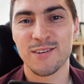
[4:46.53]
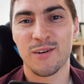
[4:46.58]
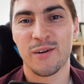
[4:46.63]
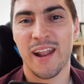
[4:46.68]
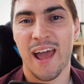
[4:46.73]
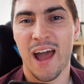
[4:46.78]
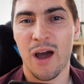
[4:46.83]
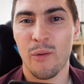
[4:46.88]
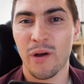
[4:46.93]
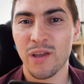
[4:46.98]
on
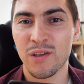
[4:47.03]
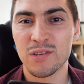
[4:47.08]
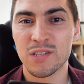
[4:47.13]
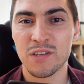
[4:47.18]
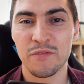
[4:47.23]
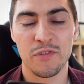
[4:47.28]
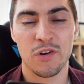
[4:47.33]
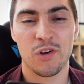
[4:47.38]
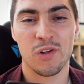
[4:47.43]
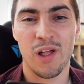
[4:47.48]
how I use
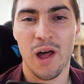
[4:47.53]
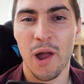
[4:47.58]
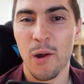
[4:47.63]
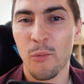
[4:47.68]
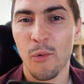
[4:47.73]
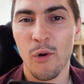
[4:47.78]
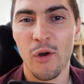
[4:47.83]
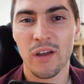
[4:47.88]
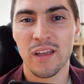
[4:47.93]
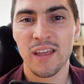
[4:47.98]
it for client
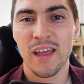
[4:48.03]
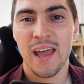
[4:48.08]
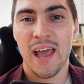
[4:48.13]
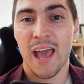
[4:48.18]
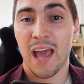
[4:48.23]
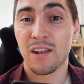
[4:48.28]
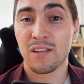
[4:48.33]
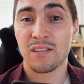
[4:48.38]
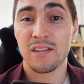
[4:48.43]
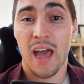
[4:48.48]
work
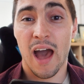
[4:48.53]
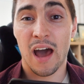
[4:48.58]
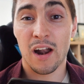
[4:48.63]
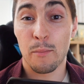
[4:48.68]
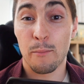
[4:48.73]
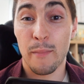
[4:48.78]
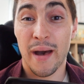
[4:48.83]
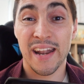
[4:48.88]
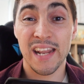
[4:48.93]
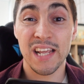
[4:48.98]
and how
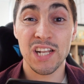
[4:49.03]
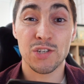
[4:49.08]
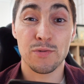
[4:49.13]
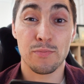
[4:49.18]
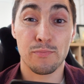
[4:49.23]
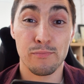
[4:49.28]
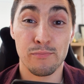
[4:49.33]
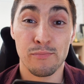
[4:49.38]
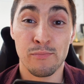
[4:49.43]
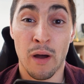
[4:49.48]
to manage
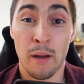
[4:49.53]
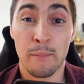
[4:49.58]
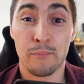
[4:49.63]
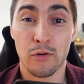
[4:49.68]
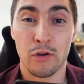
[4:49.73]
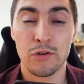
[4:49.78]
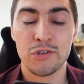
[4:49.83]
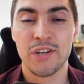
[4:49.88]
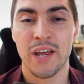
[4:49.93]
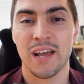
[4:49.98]
my
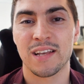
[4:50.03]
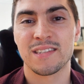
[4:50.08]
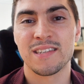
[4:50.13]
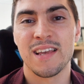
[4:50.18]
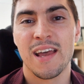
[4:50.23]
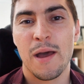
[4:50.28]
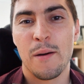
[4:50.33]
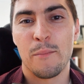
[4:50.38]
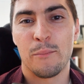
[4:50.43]
projects.